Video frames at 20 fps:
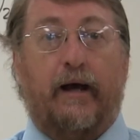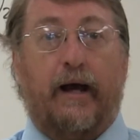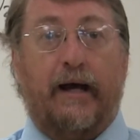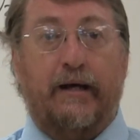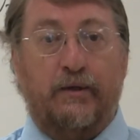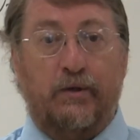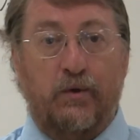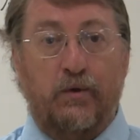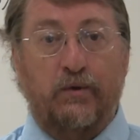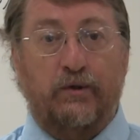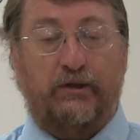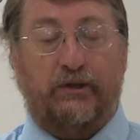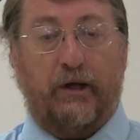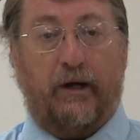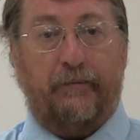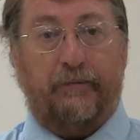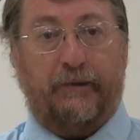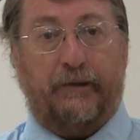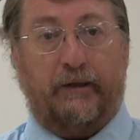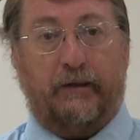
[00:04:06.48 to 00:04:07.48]
a new
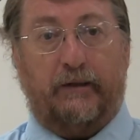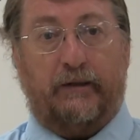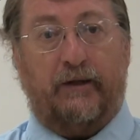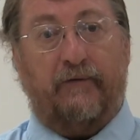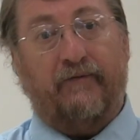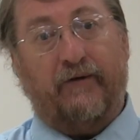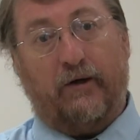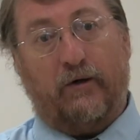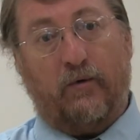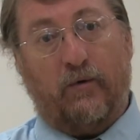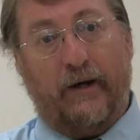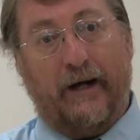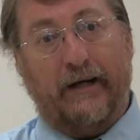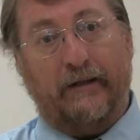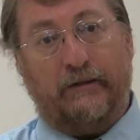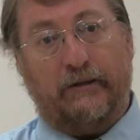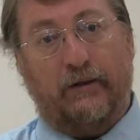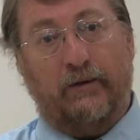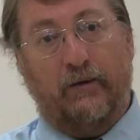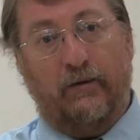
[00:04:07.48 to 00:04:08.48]
substance. If it
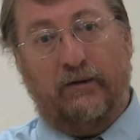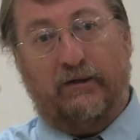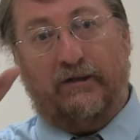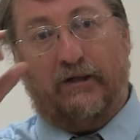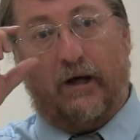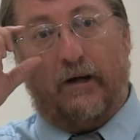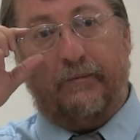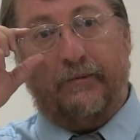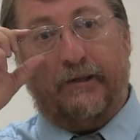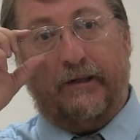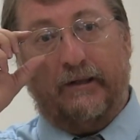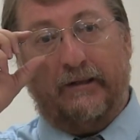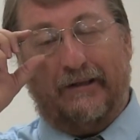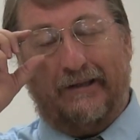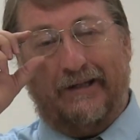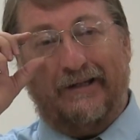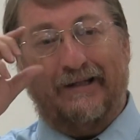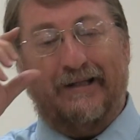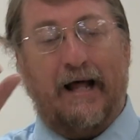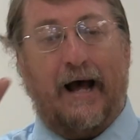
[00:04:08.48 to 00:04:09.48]
creates a new
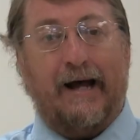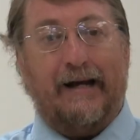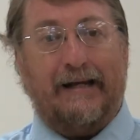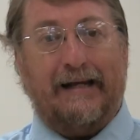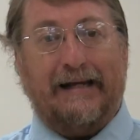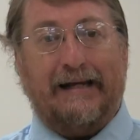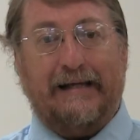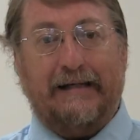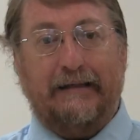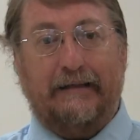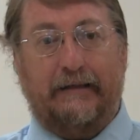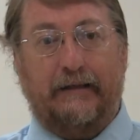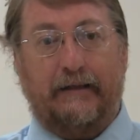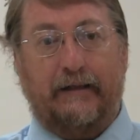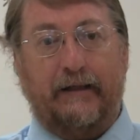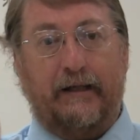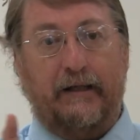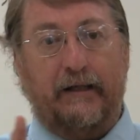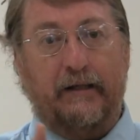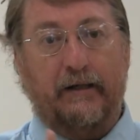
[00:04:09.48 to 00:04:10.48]
substance, it's not
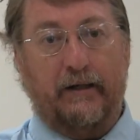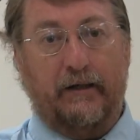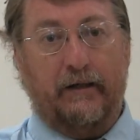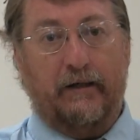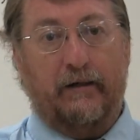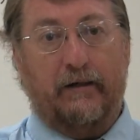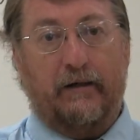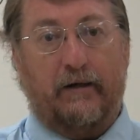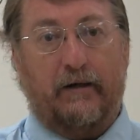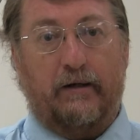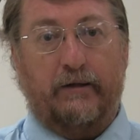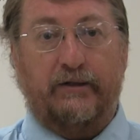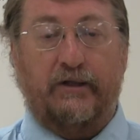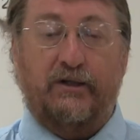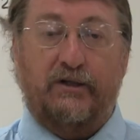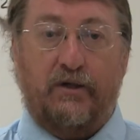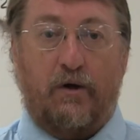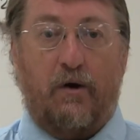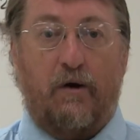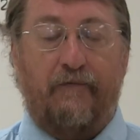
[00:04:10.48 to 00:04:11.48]
easily
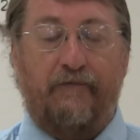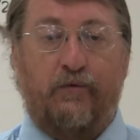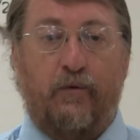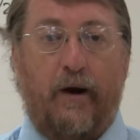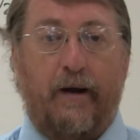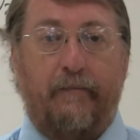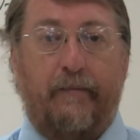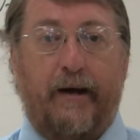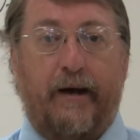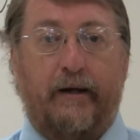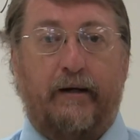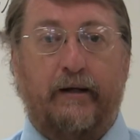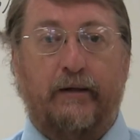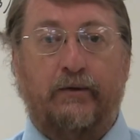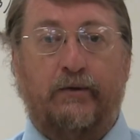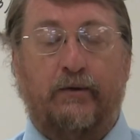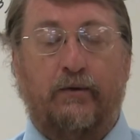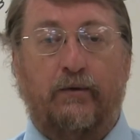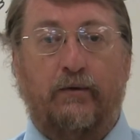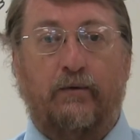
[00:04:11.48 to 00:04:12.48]
dissolved right back
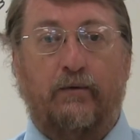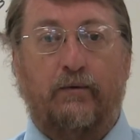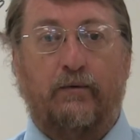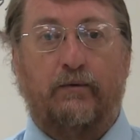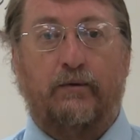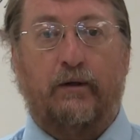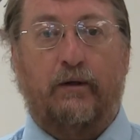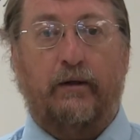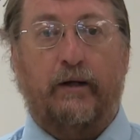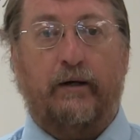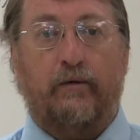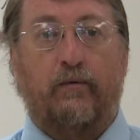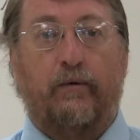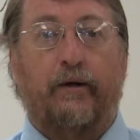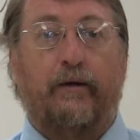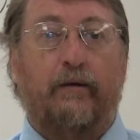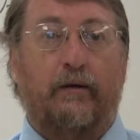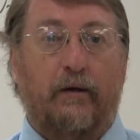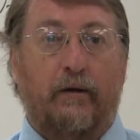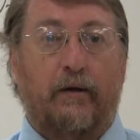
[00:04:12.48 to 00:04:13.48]
into the
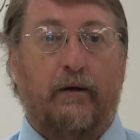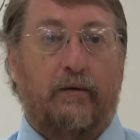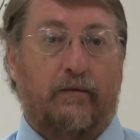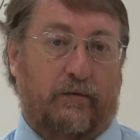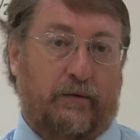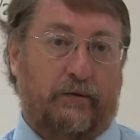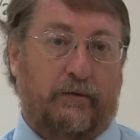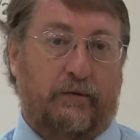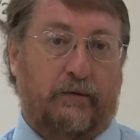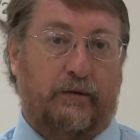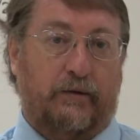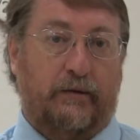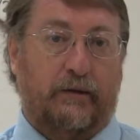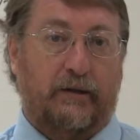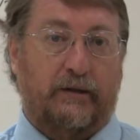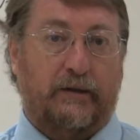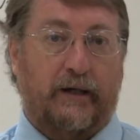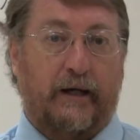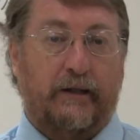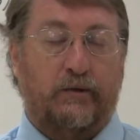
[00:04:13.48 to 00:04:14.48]
liquid, in
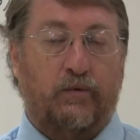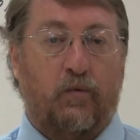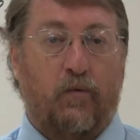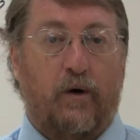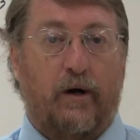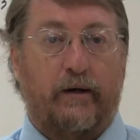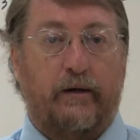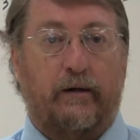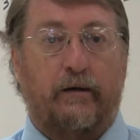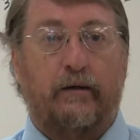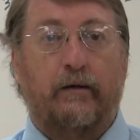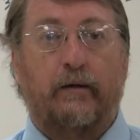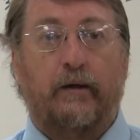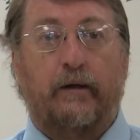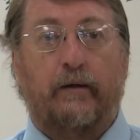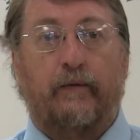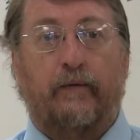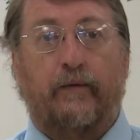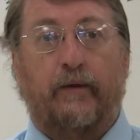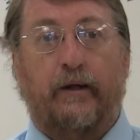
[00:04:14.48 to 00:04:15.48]
this case water,
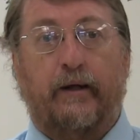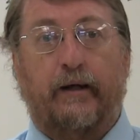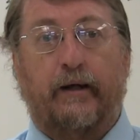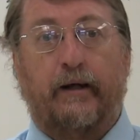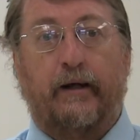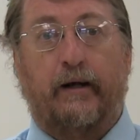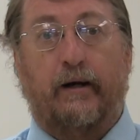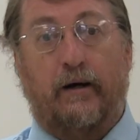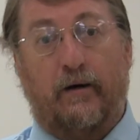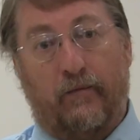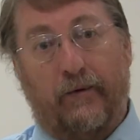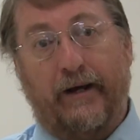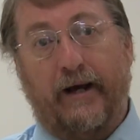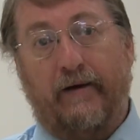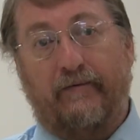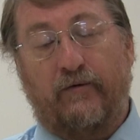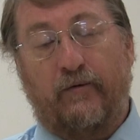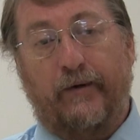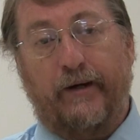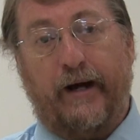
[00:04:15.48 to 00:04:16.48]
then we
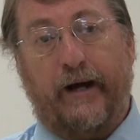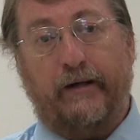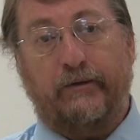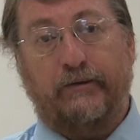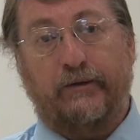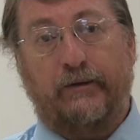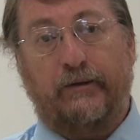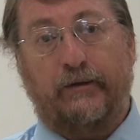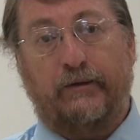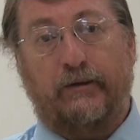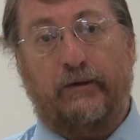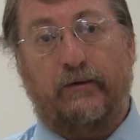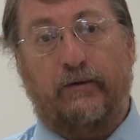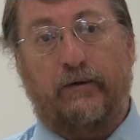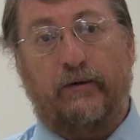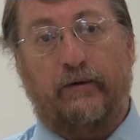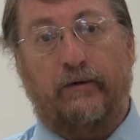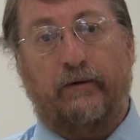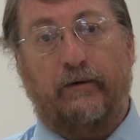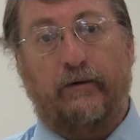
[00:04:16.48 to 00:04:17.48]
have a reaction that's
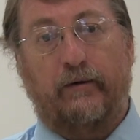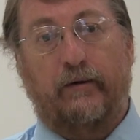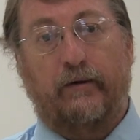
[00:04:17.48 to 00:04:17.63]
occurred.